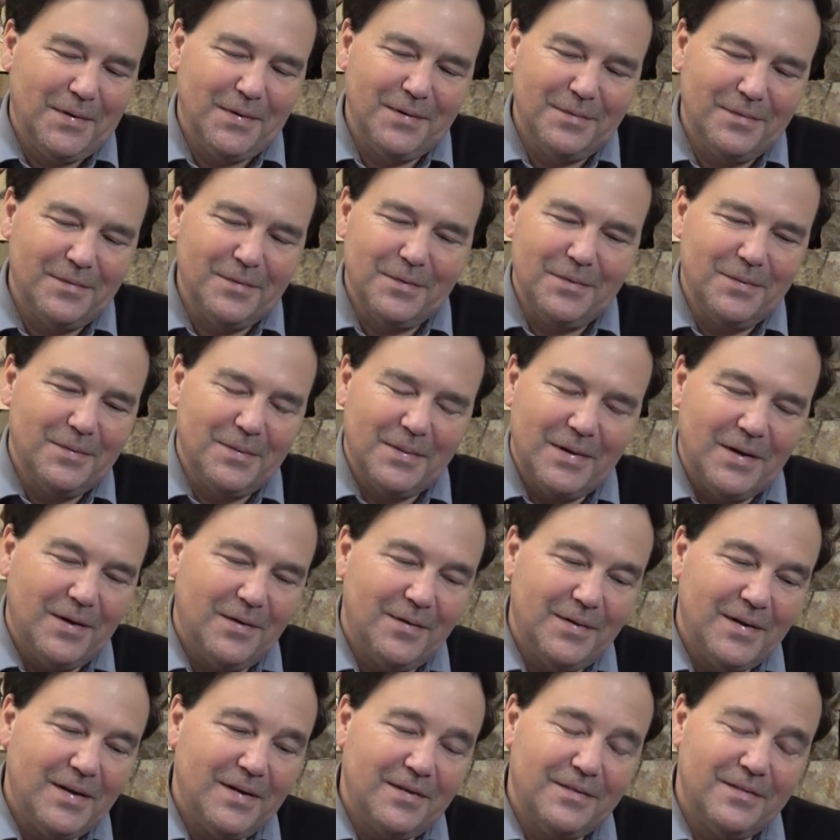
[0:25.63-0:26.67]
So
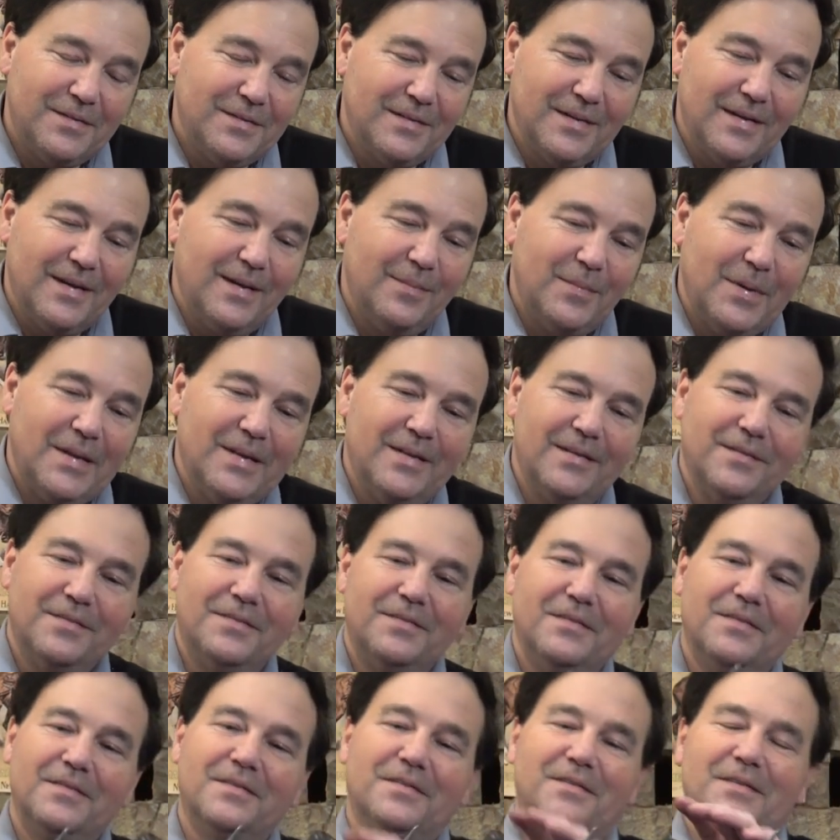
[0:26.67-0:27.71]
here it is. I mean,
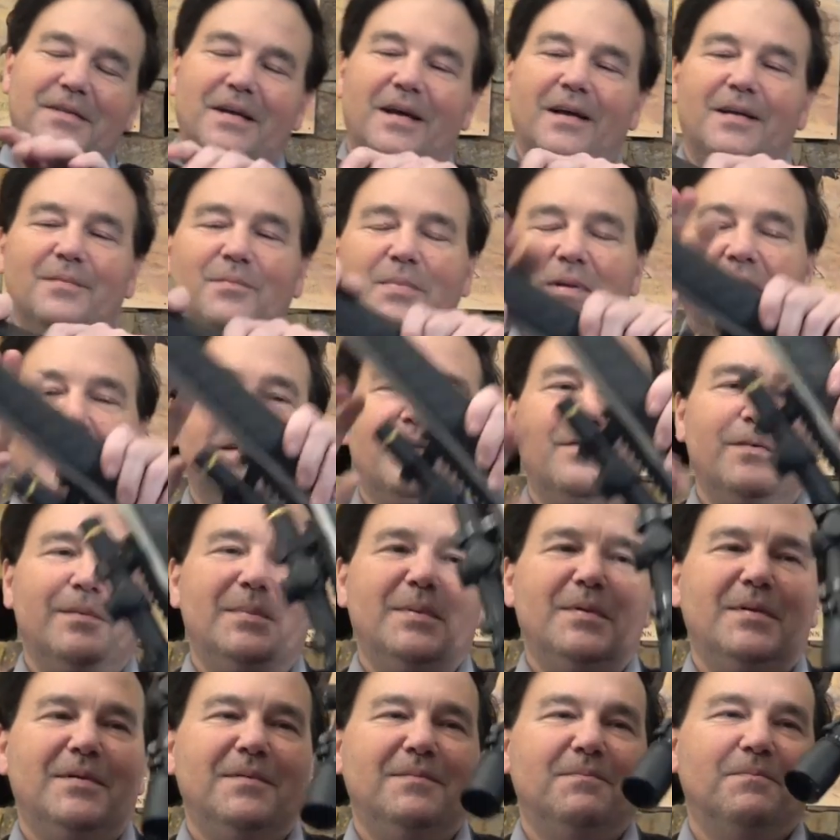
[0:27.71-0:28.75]
this is
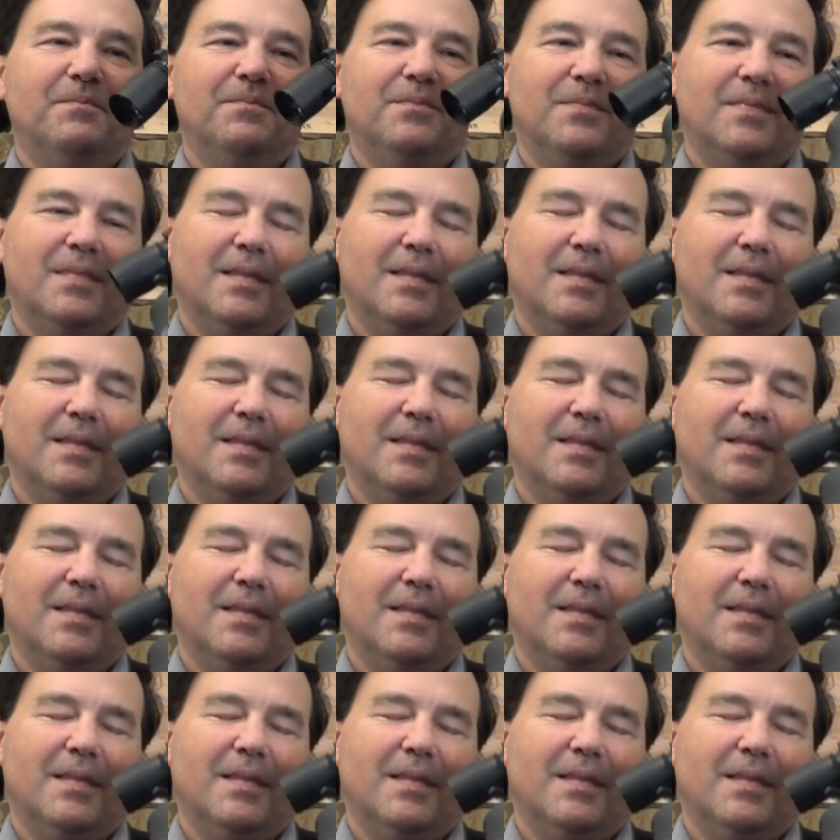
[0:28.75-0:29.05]
unbelievable.